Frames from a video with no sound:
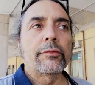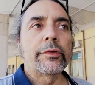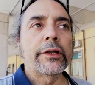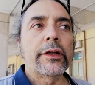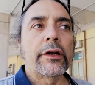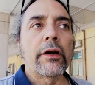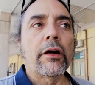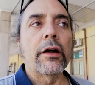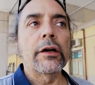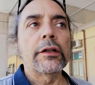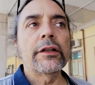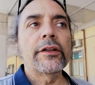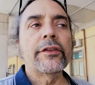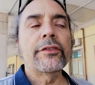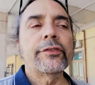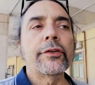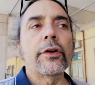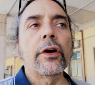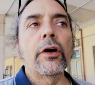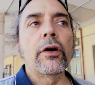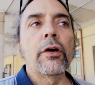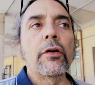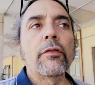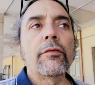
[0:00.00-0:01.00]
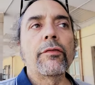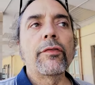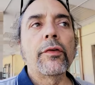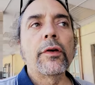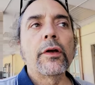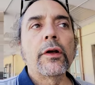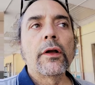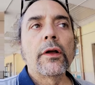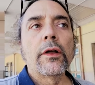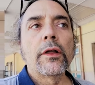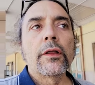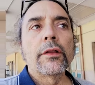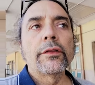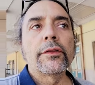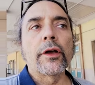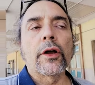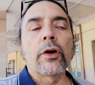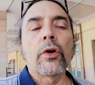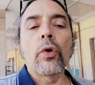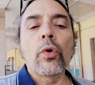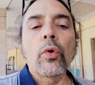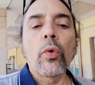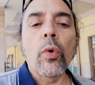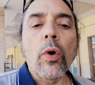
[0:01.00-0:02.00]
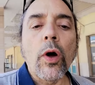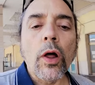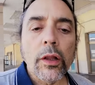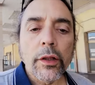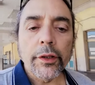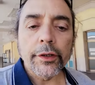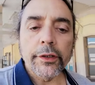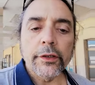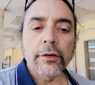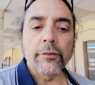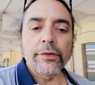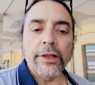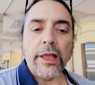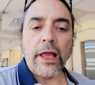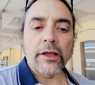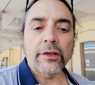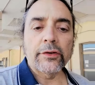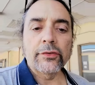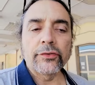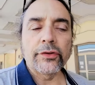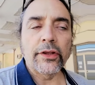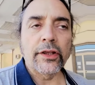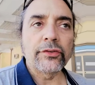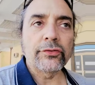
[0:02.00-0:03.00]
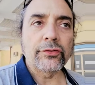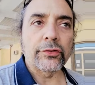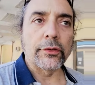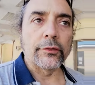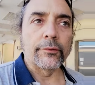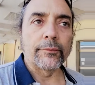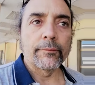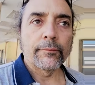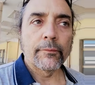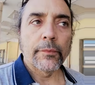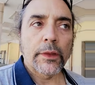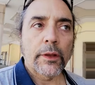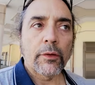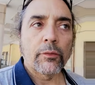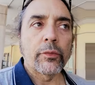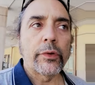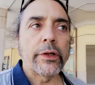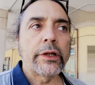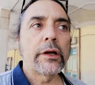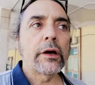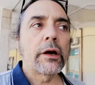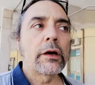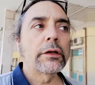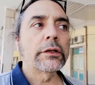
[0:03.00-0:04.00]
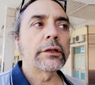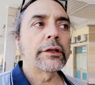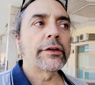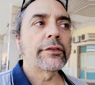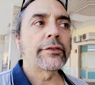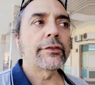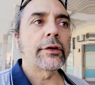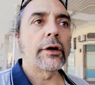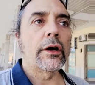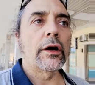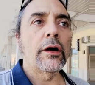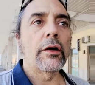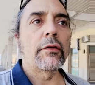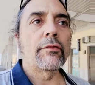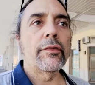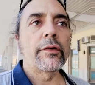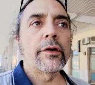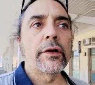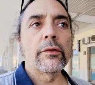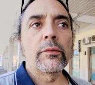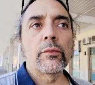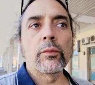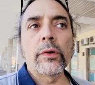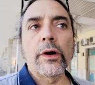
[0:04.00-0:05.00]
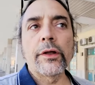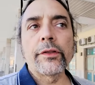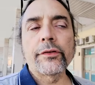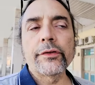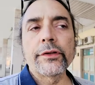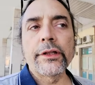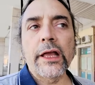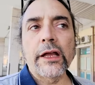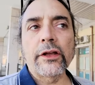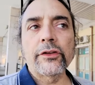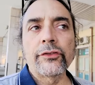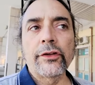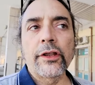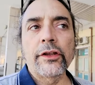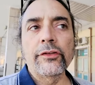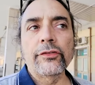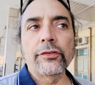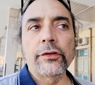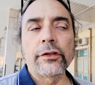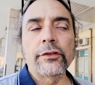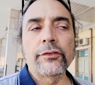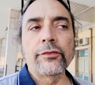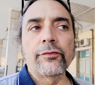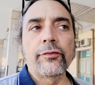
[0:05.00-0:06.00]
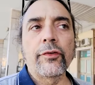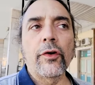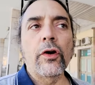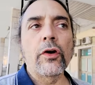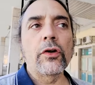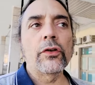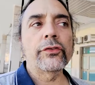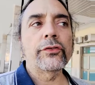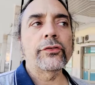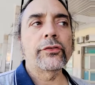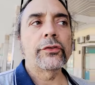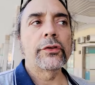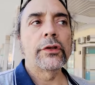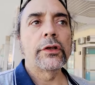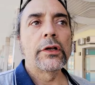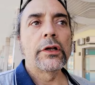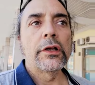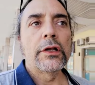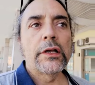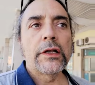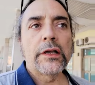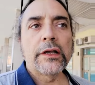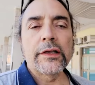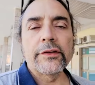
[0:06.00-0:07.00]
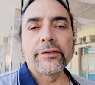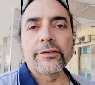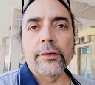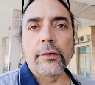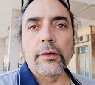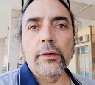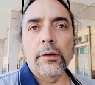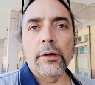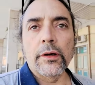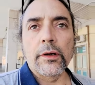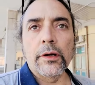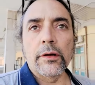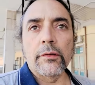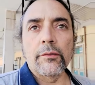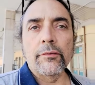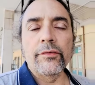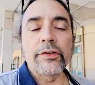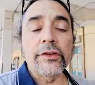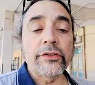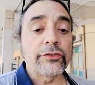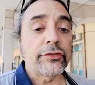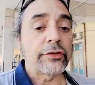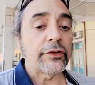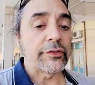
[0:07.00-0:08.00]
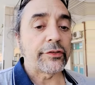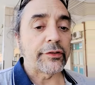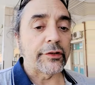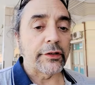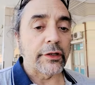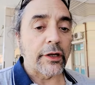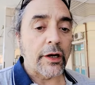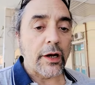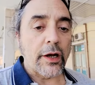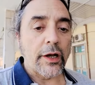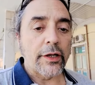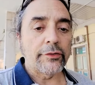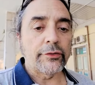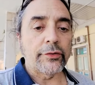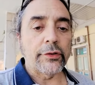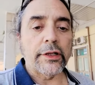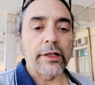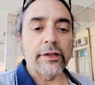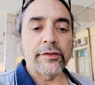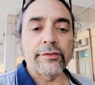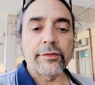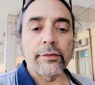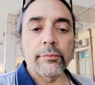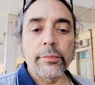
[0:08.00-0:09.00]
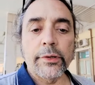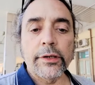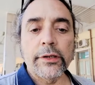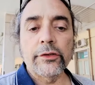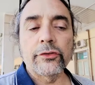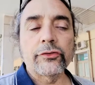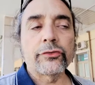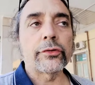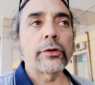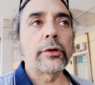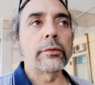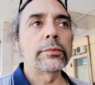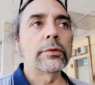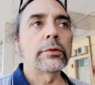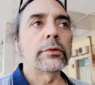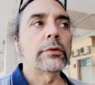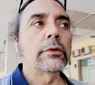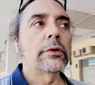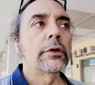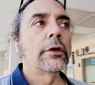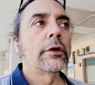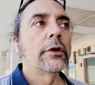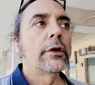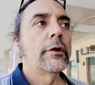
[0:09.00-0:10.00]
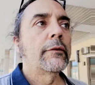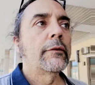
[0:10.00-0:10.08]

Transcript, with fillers: regardless of the quality of the accusation, regardless of whether the accusation is false it's a, a vicious lie to get somebody in trouble.